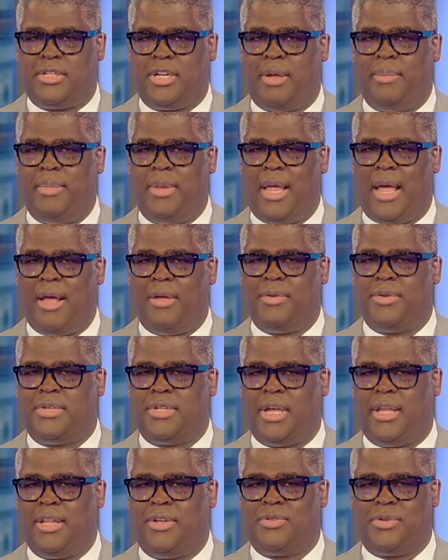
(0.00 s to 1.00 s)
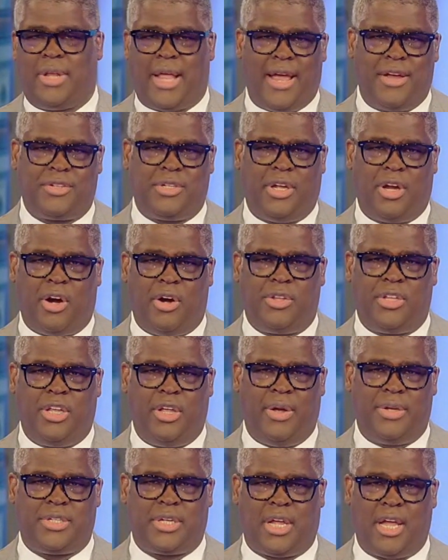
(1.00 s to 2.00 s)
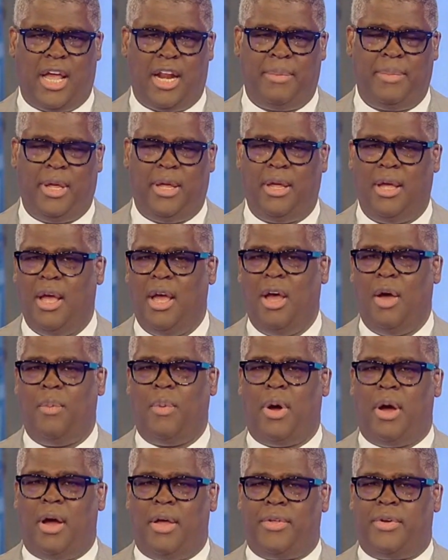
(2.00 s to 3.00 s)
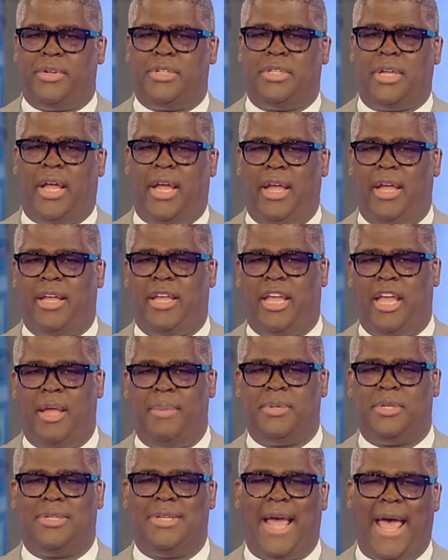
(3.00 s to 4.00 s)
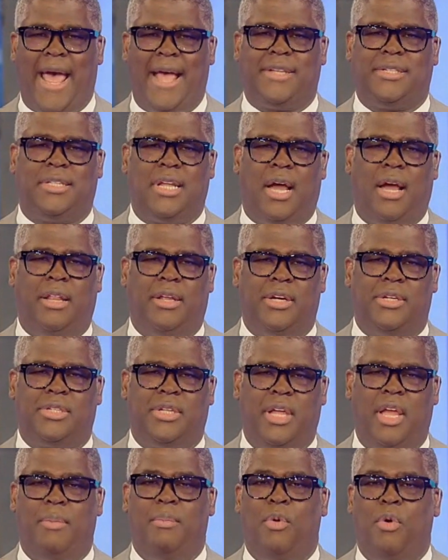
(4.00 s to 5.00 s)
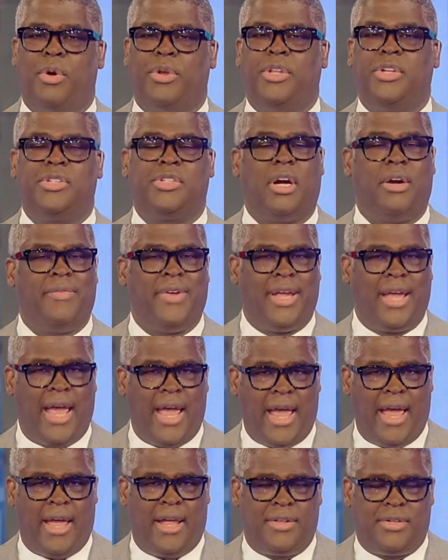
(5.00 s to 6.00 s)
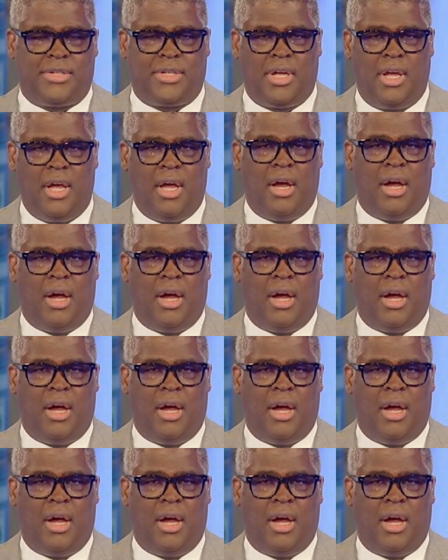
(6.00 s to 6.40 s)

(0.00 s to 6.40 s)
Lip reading: Some now say this will actually hurt the U.S. economy, while others say it keeps tax dollars in more deserving hands.